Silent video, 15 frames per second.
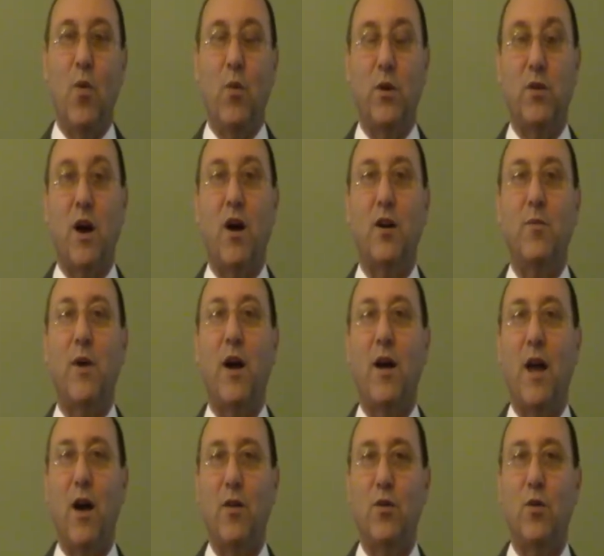We talked
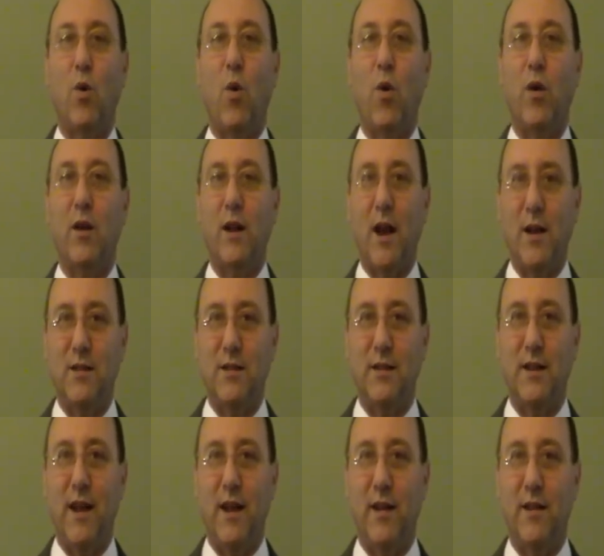about how to organize the
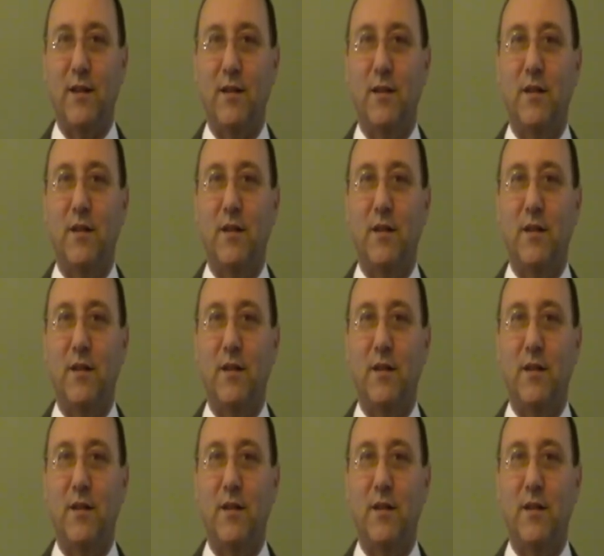data.